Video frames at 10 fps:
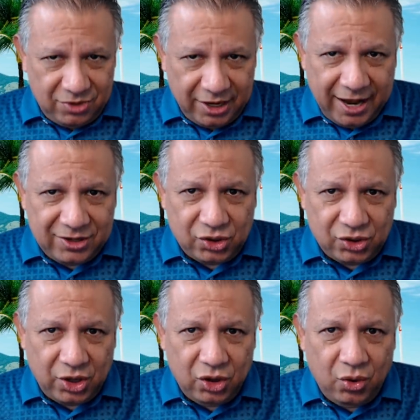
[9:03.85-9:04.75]
Again,
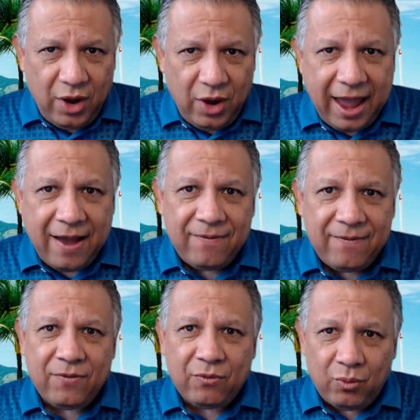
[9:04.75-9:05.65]
so that you
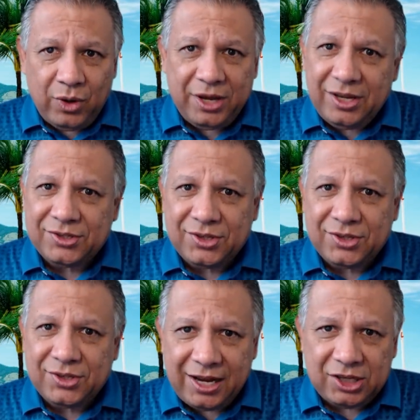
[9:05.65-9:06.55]
have
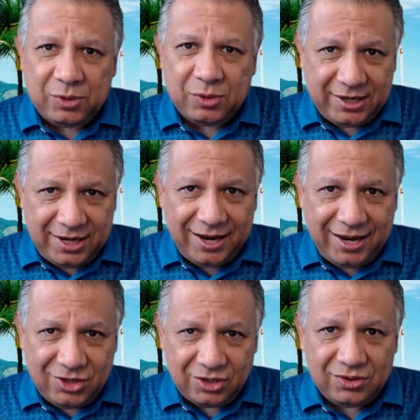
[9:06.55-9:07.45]
realistic
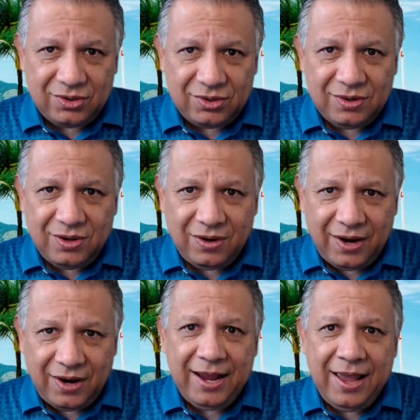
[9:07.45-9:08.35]
expectations,
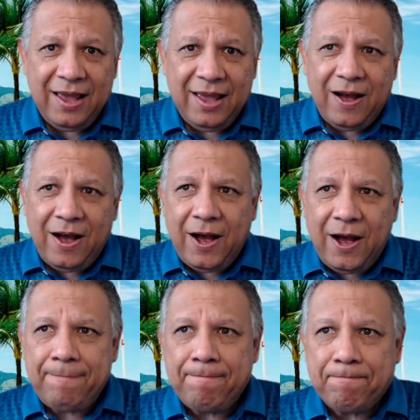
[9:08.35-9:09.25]
okay?
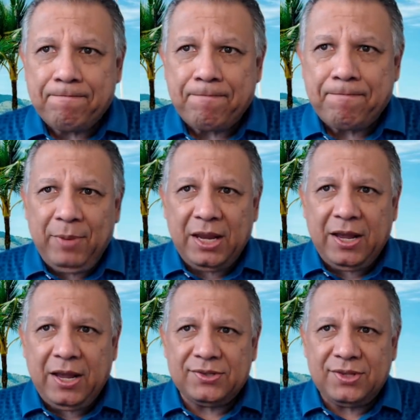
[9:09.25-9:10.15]
Um,
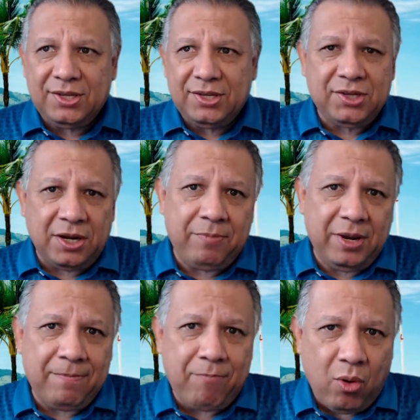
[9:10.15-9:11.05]
because this is going to
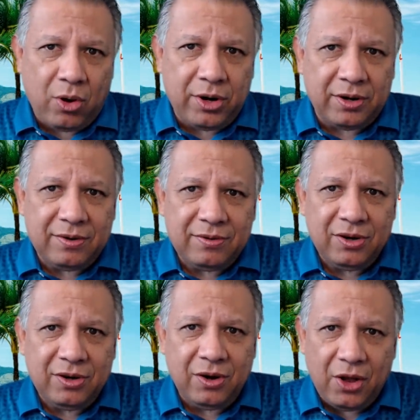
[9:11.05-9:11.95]
be important.
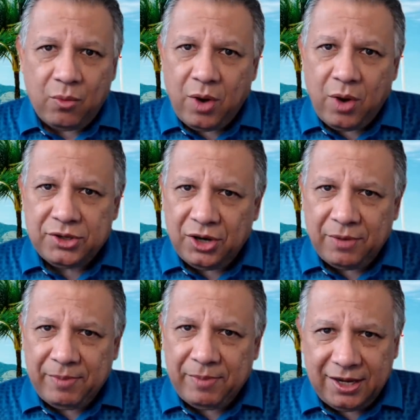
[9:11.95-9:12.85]
You know, otherwise you're
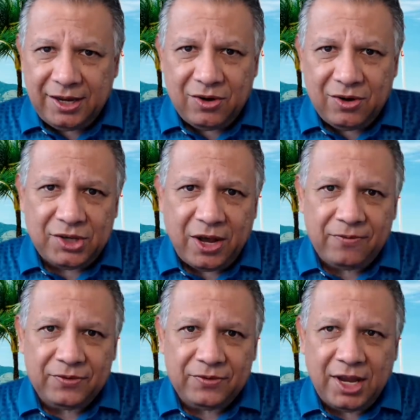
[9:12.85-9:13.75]
going to be kicking
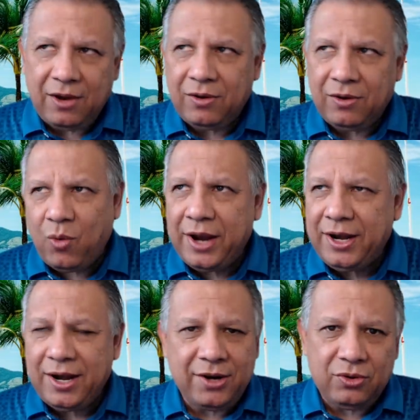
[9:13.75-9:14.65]
yourself saying,
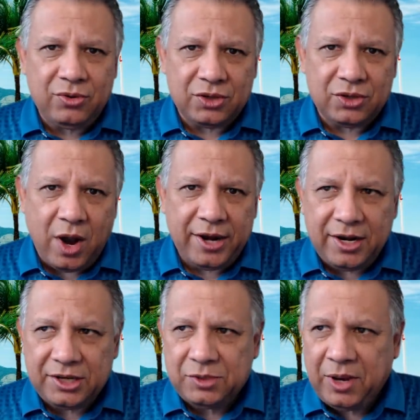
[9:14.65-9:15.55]
why did I do this? Why
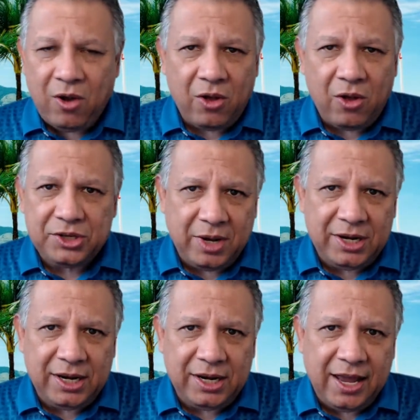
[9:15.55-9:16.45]
did I spend all this
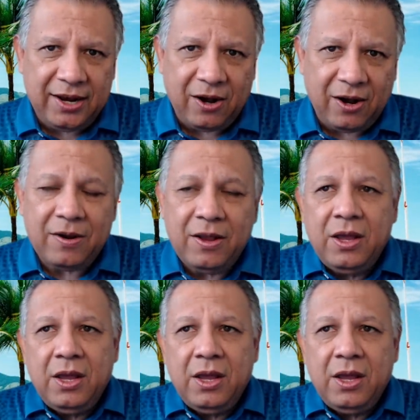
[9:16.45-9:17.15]
money to get here?